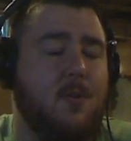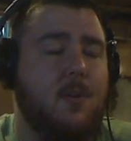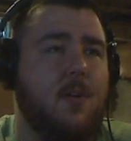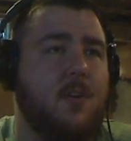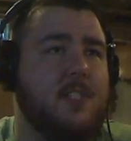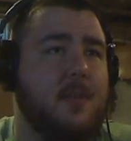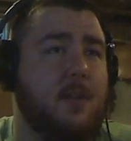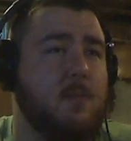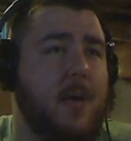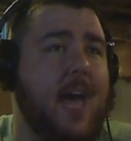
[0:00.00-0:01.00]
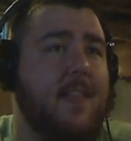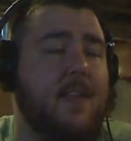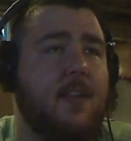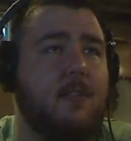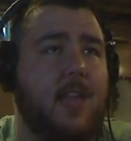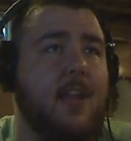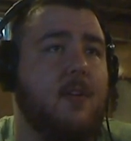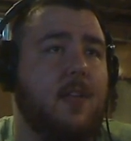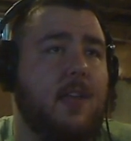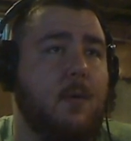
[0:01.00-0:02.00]
or something goes bad, and you hear later
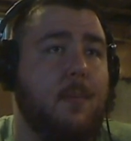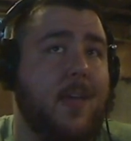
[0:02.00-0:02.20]
like, oh,